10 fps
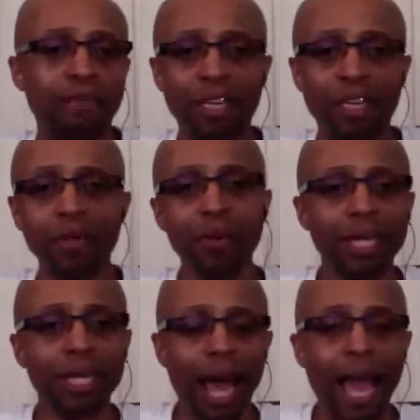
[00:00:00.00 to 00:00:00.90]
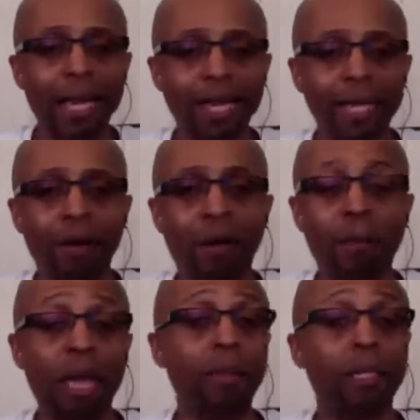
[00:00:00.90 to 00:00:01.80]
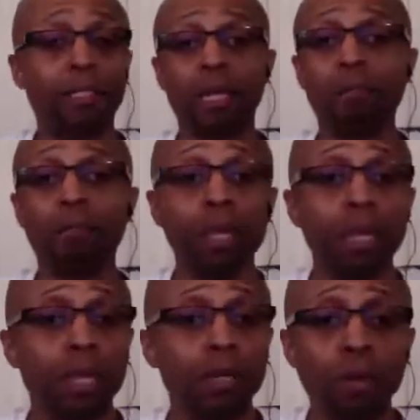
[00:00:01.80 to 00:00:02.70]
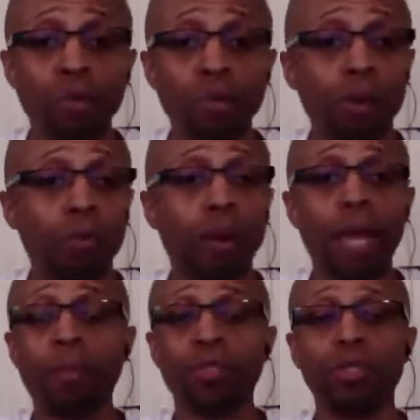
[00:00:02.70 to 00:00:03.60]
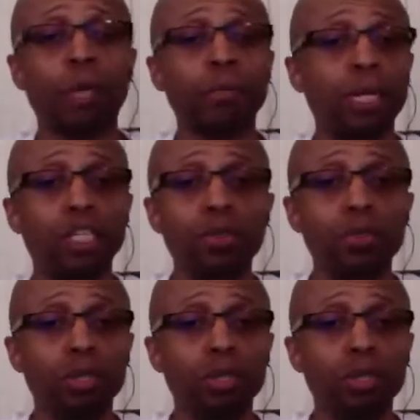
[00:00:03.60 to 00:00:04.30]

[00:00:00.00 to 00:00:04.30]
you reach the idea or maybe some new program or something that